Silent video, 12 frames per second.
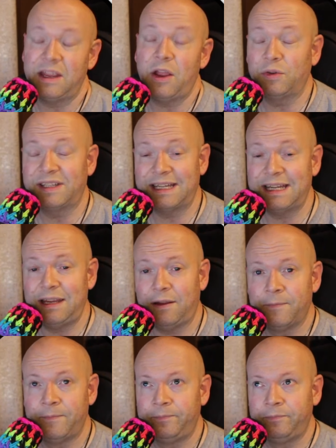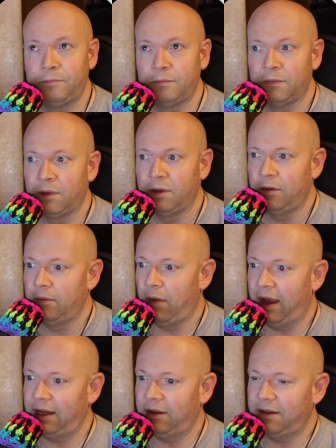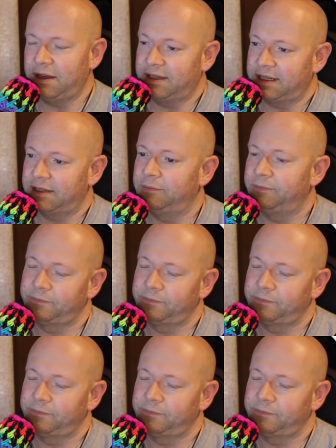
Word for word: OC. My goodness.